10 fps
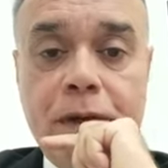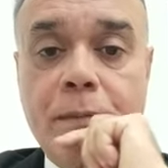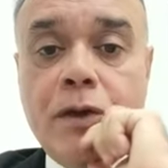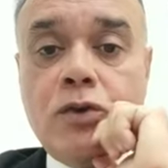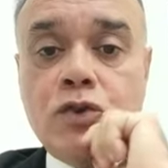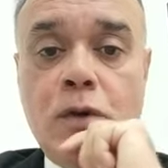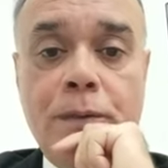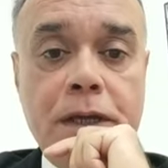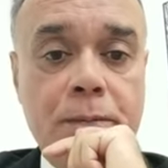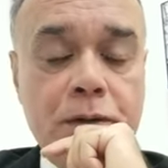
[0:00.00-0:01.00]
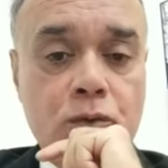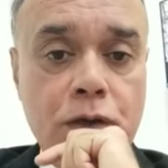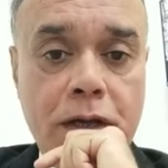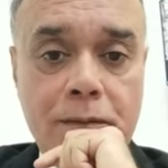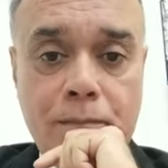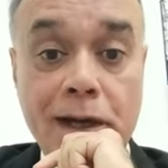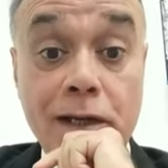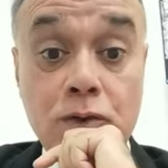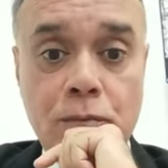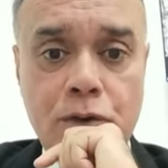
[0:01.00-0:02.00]
microscopic hematuria, and
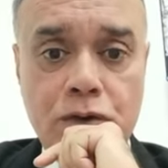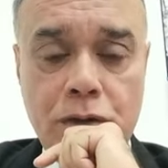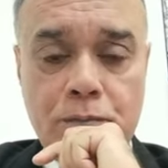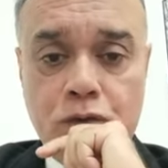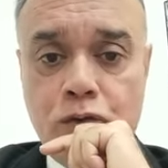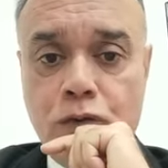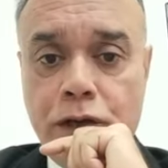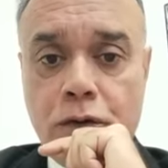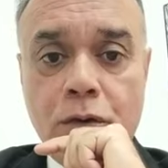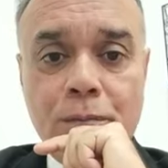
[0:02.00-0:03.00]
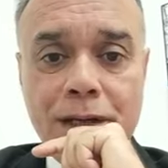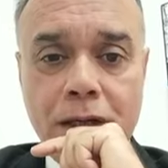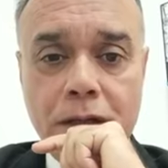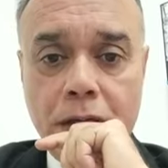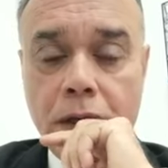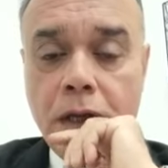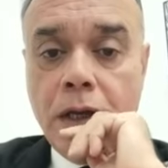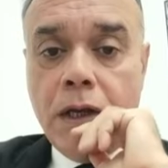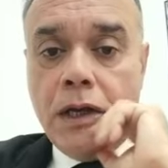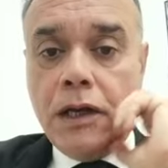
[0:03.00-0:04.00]
mild to moderate proteinuria complicating
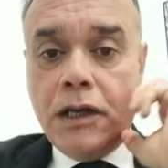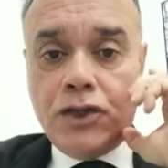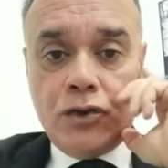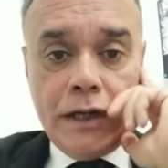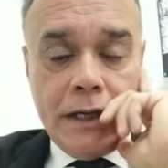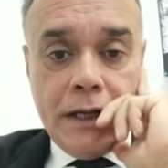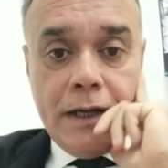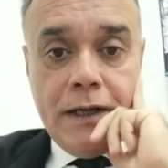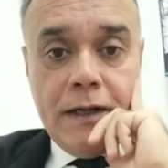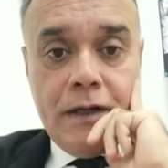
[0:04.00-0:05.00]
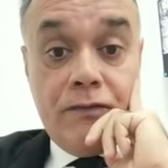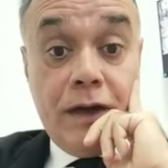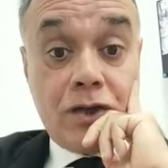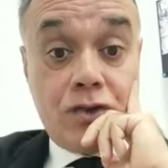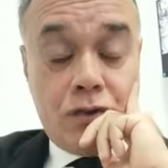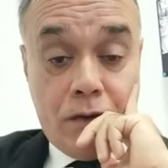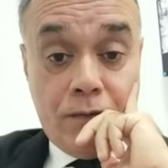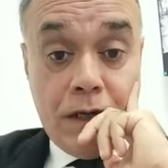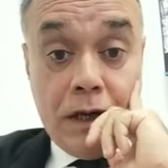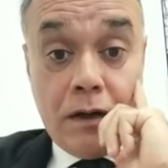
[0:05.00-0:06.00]
a Legionella infection of
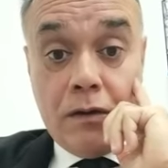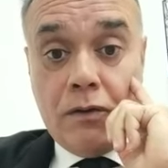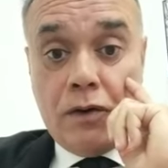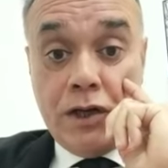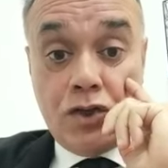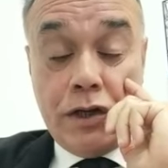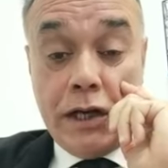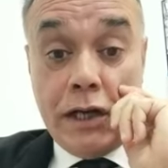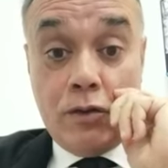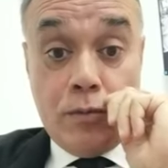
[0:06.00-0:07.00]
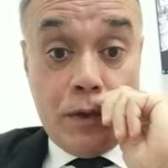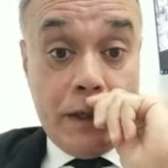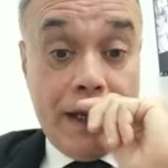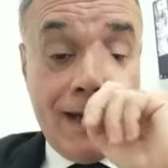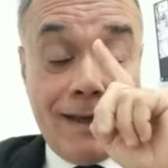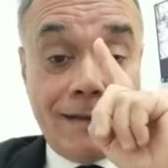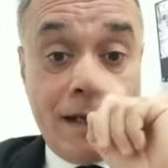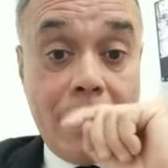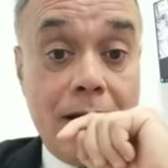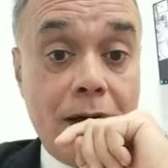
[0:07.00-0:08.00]
the lung or Legionella pneumonia, as
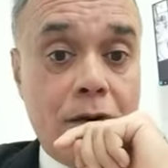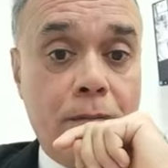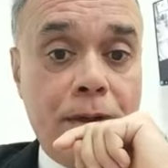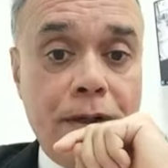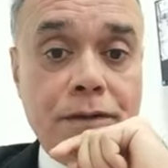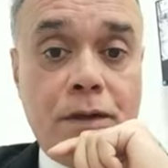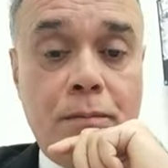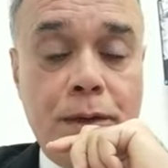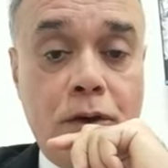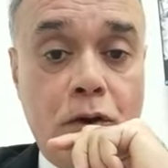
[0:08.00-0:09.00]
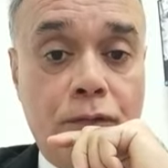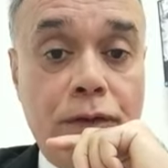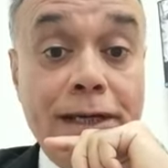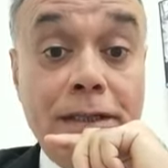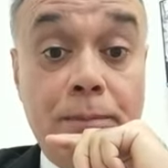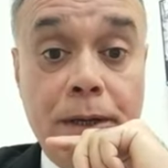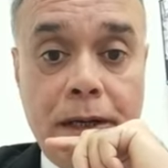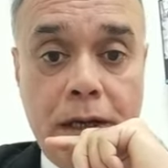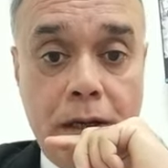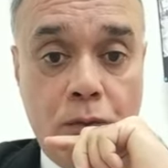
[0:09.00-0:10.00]
a common example of
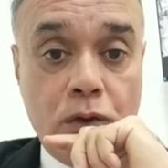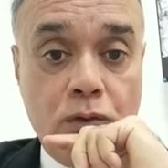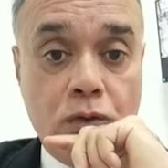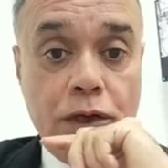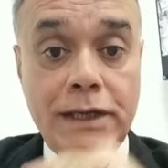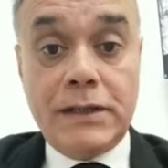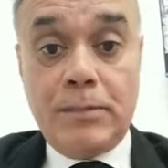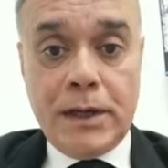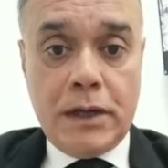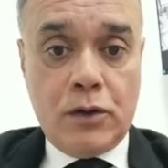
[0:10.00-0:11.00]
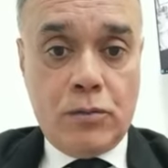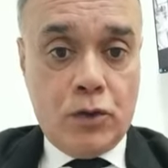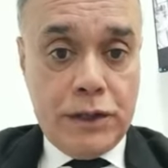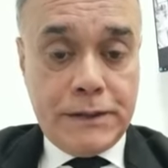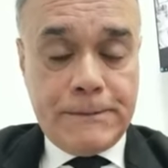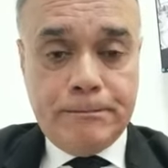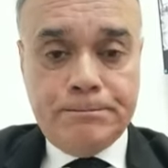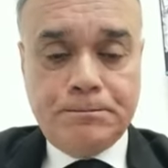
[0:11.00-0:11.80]
atypical, what we call atypical pneumonias.